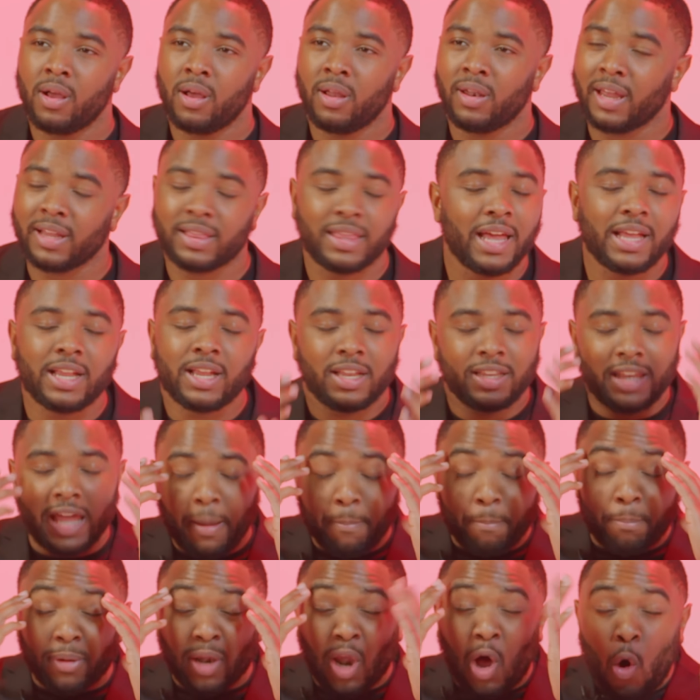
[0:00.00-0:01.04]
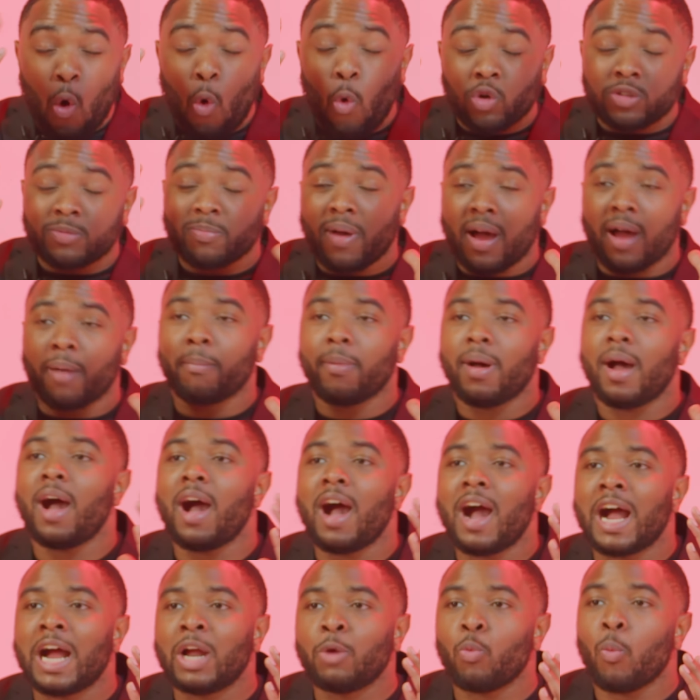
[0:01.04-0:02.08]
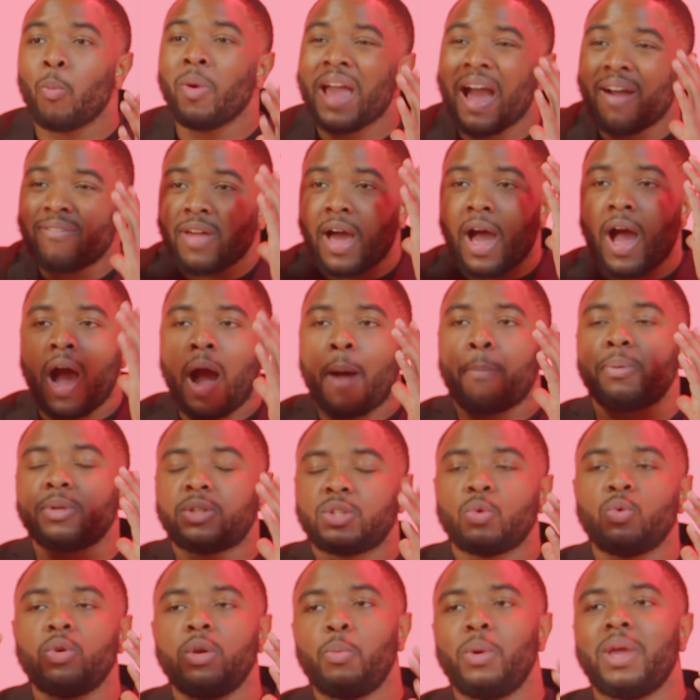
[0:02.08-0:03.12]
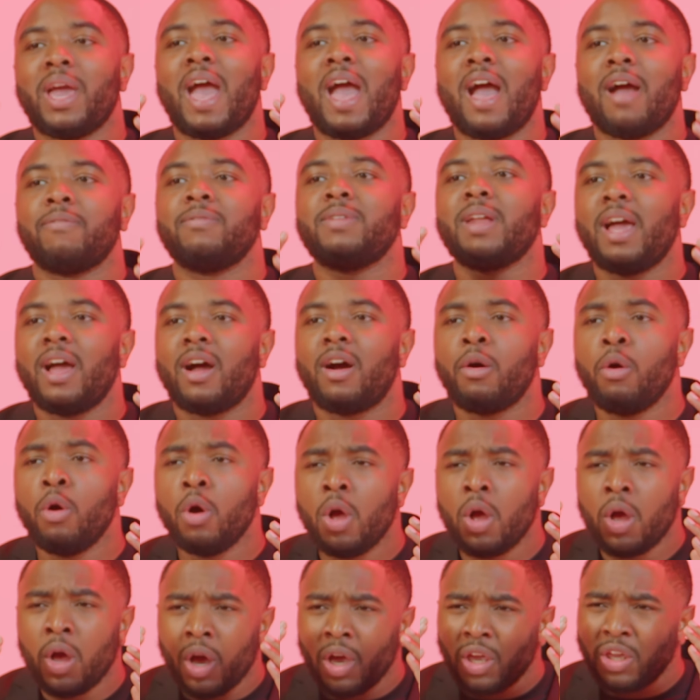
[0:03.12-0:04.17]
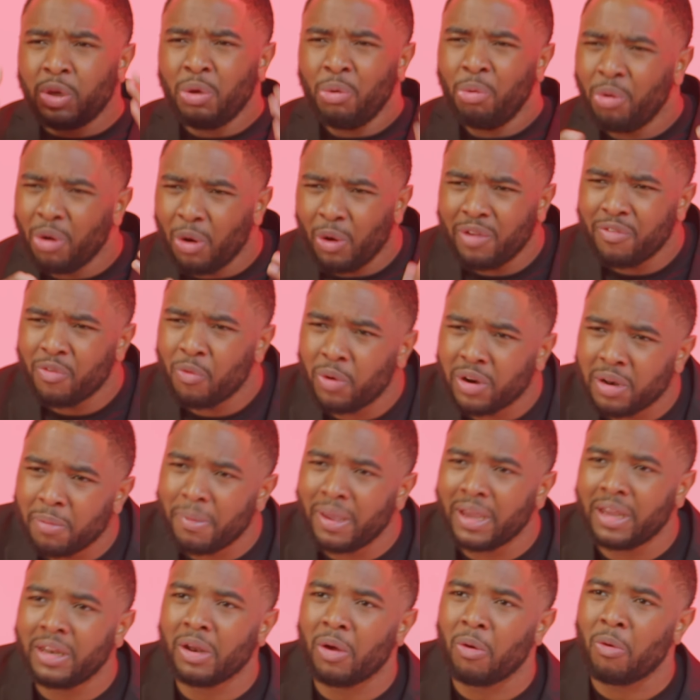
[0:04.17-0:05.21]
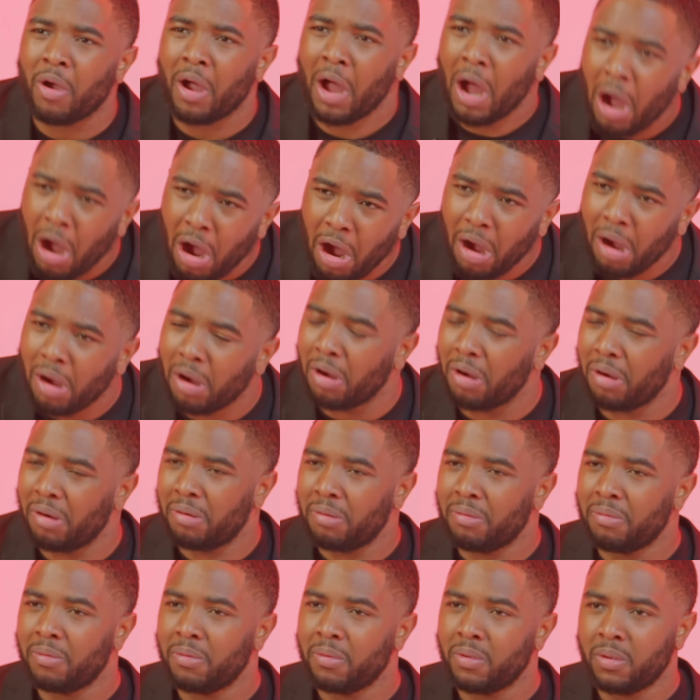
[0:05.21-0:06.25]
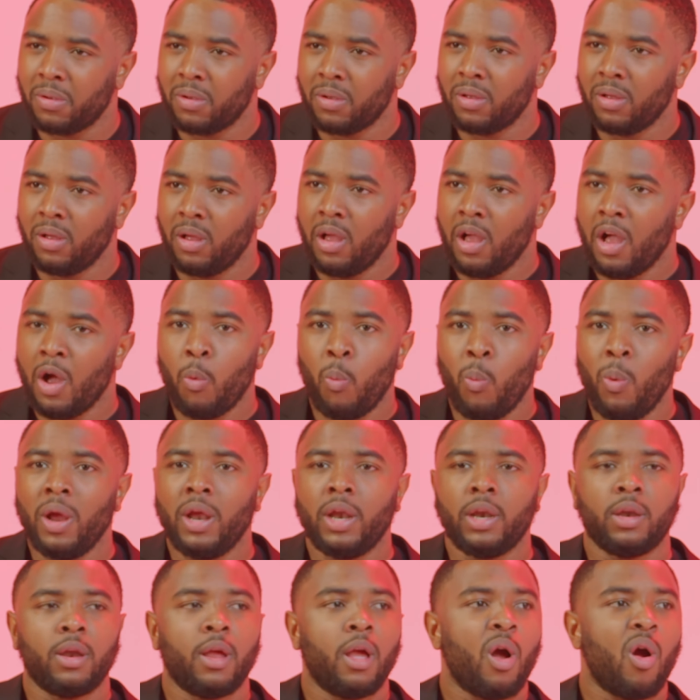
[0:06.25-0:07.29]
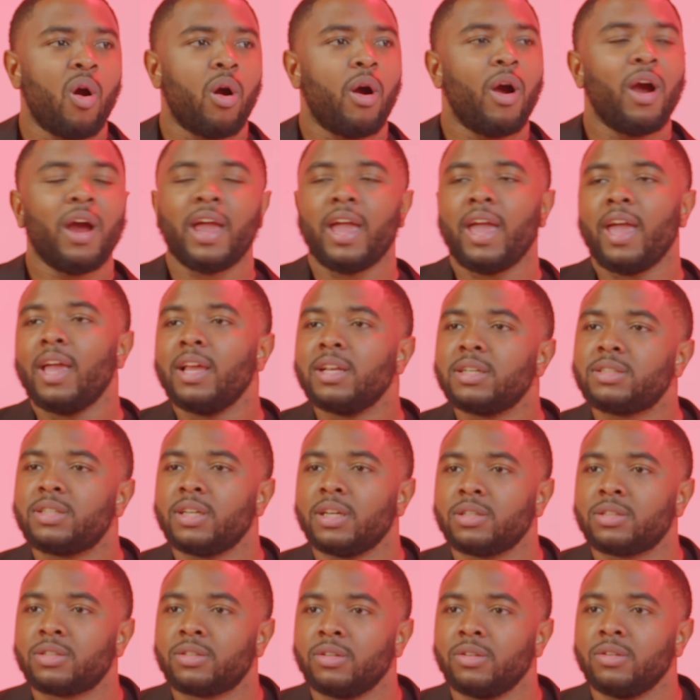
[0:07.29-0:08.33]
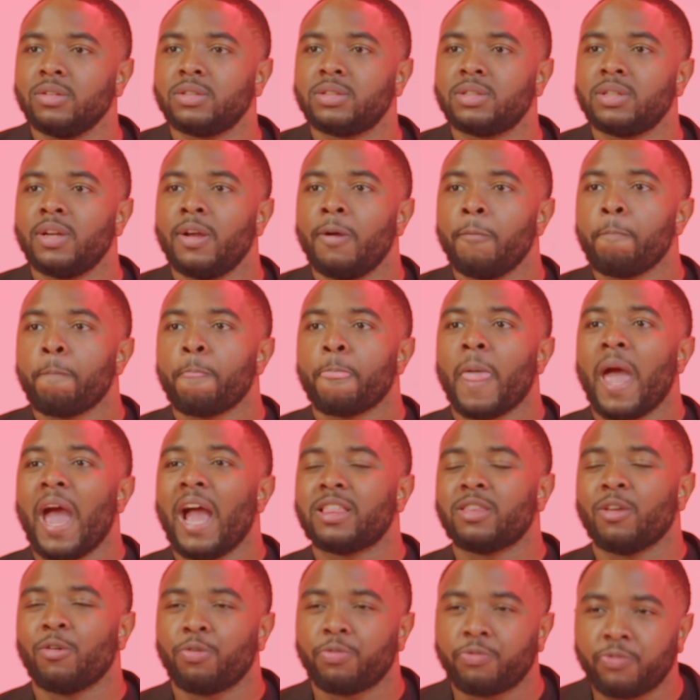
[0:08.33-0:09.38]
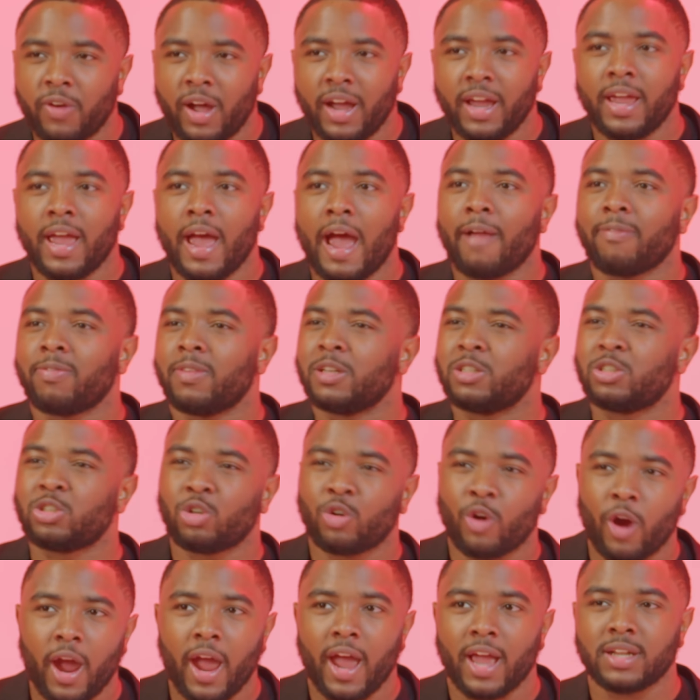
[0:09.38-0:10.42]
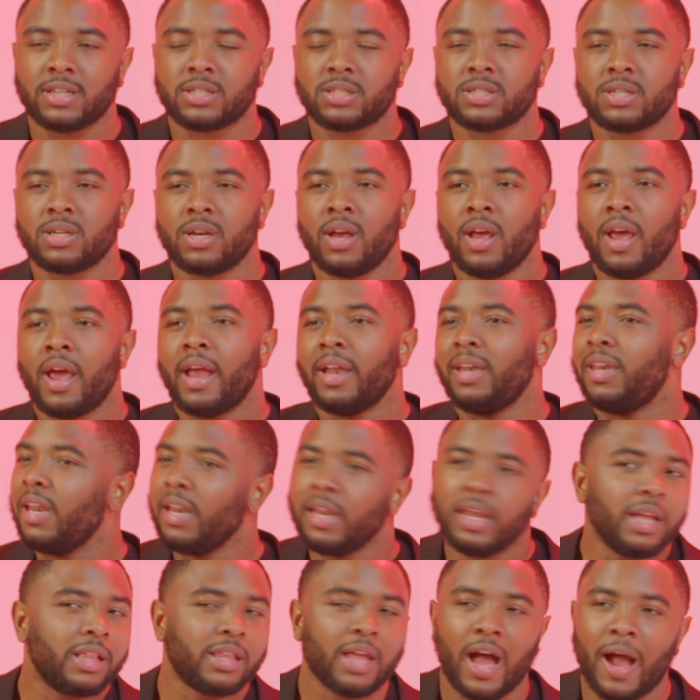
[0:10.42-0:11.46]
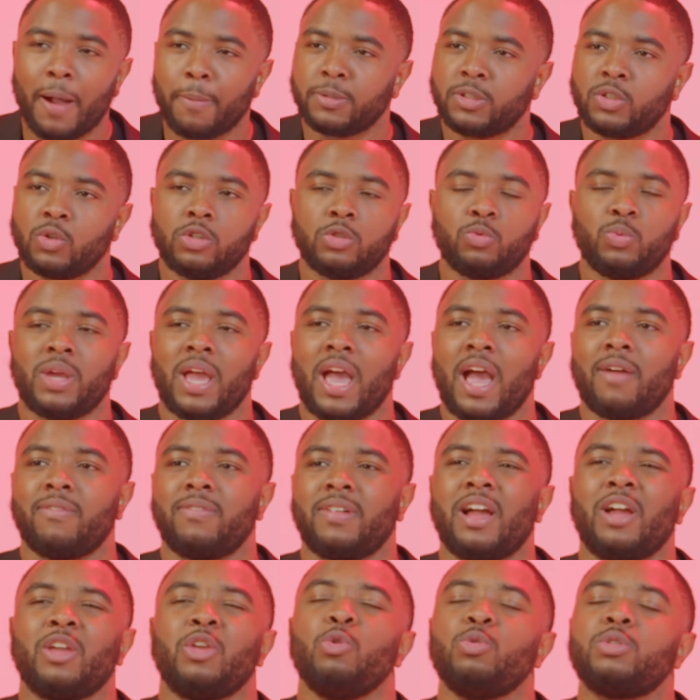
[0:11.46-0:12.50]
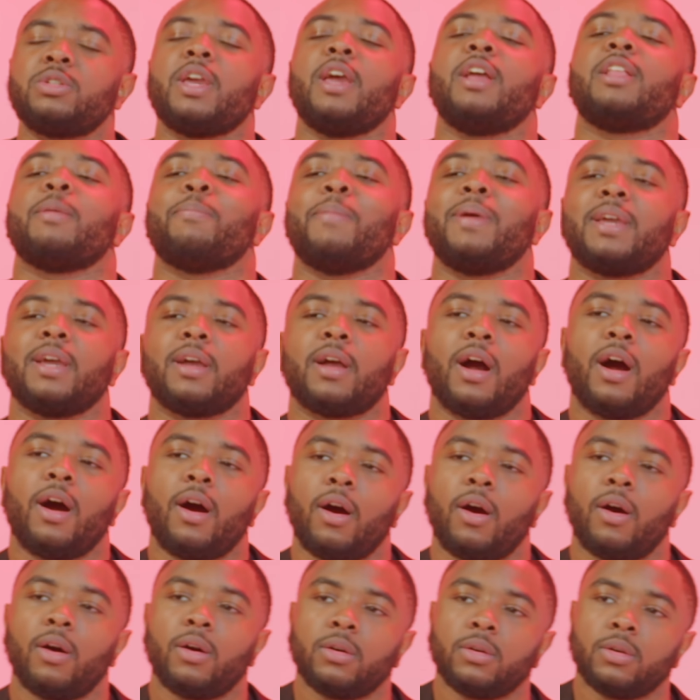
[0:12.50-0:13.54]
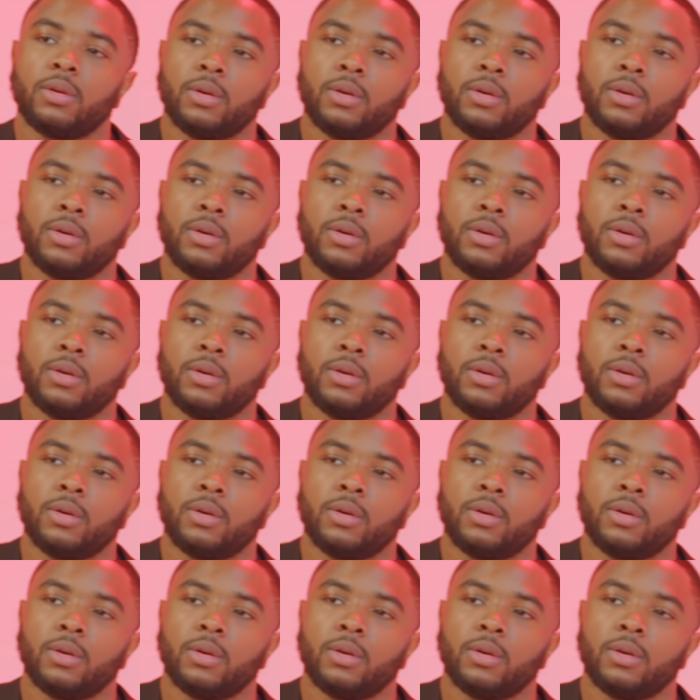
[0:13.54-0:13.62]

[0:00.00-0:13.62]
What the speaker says: Like that blows my mind. When we have the opportunity we have now, you don't even want to make no call. When our ancestors had to fight, had to scratch, didn't get the opportunities we have now, you scared to make a call.